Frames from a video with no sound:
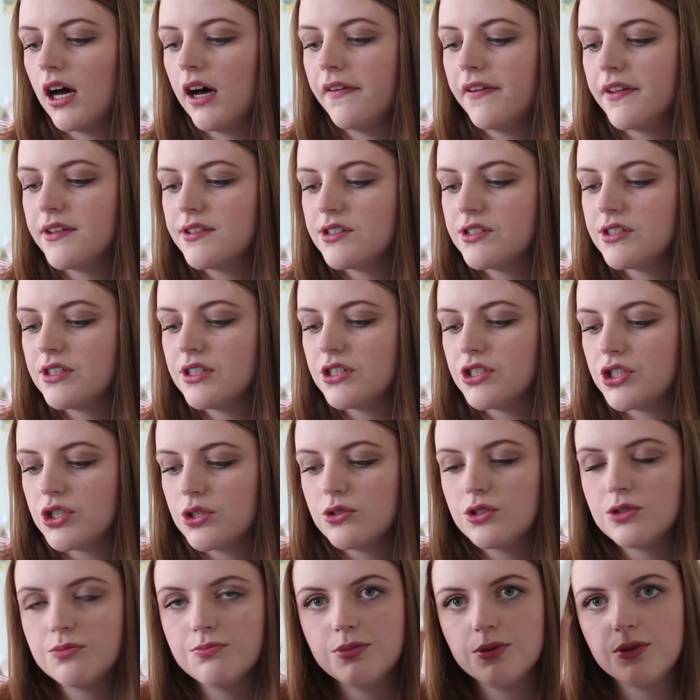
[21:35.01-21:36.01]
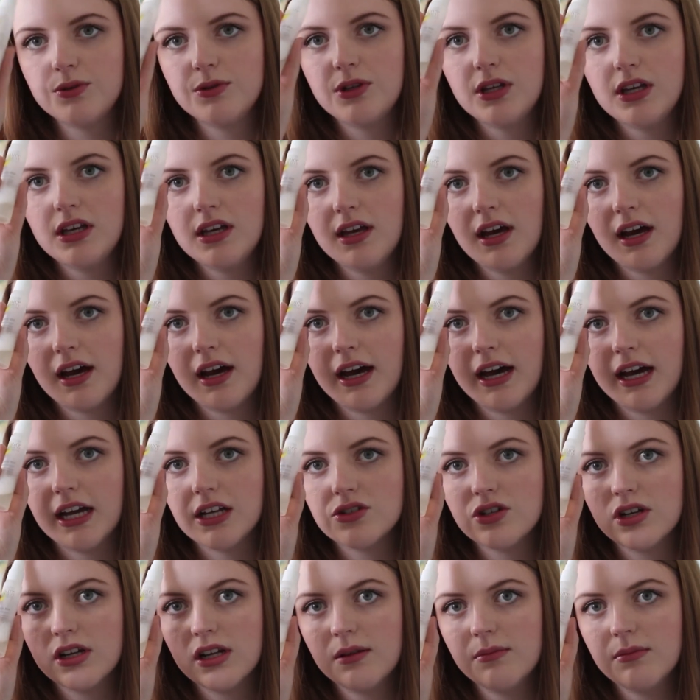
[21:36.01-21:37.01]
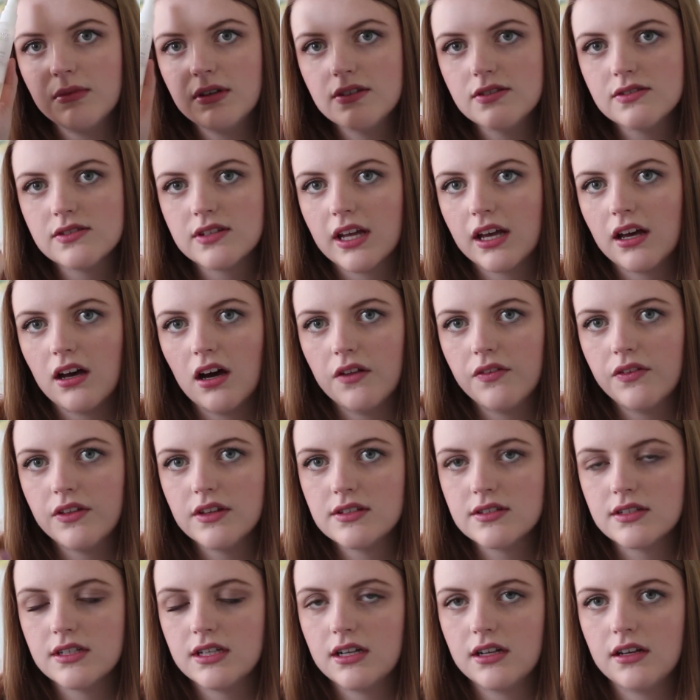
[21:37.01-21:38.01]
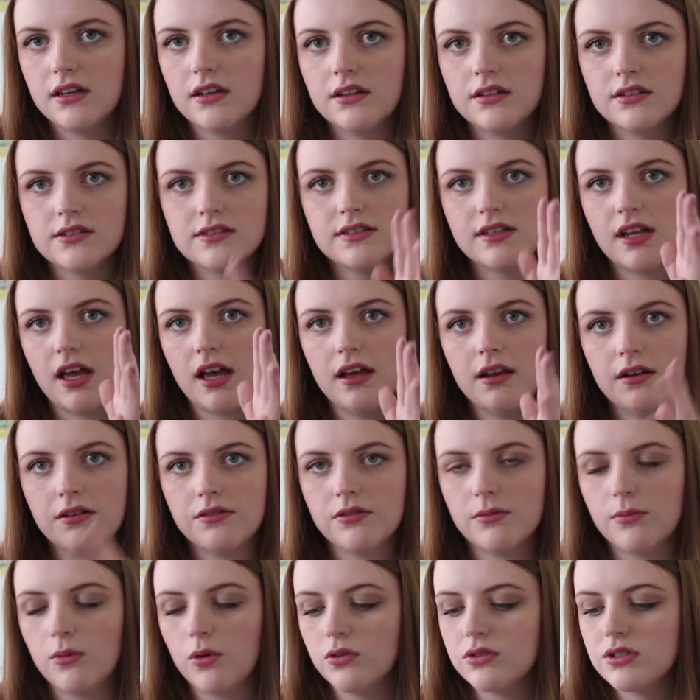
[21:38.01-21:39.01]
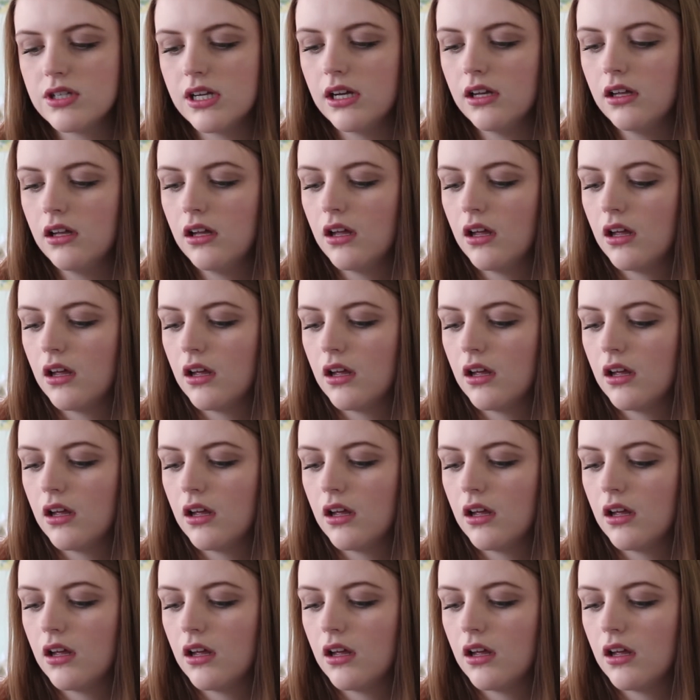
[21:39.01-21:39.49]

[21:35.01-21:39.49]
This is the Juice Beauty Hydrating Mist. I got this in a set from Ulta.